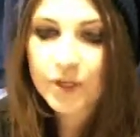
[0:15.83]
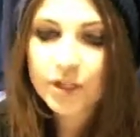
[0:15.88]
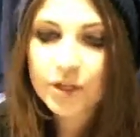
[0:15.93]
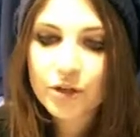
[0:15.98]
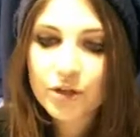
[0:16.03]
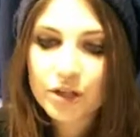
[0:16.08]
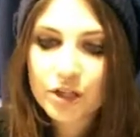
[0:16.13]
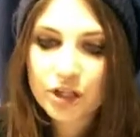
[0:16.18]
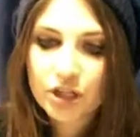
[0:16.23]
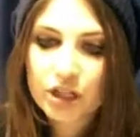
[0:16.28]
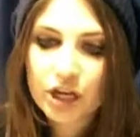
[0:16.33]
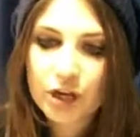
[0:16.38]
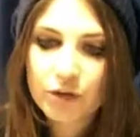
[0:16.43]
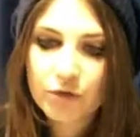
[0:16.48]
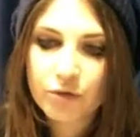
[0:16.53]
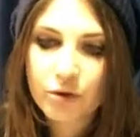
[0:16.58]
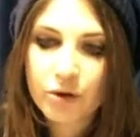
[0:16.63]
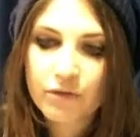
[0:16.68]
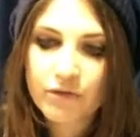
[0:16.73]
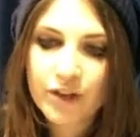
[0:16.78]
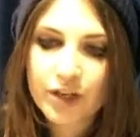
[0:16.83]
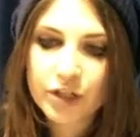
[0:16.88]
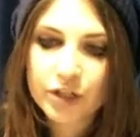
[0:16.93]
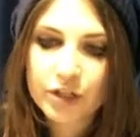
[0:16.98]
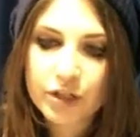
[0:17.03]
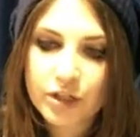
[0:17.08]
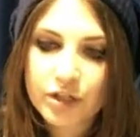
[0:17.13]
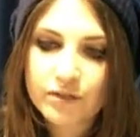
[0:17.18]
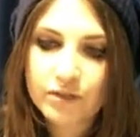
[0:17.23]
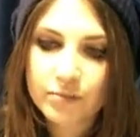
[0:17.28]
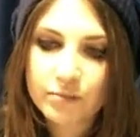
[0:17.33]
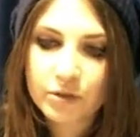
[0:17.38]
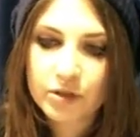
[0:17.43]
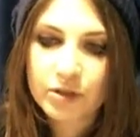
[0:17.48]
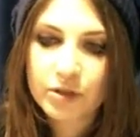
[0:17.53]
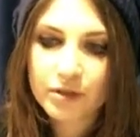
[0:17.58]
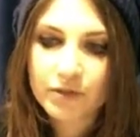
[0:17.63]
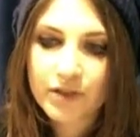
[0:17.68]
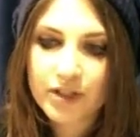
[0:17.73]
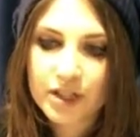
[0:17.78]
We took these general conventions of a
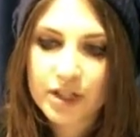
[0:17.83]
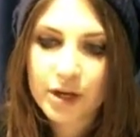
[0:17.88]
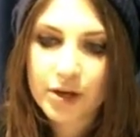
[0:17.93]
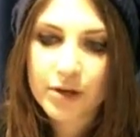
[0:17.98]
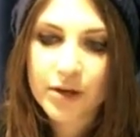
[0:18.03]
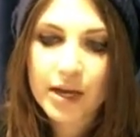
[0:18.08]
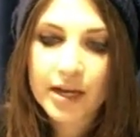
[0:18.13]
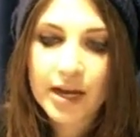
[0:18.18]
music video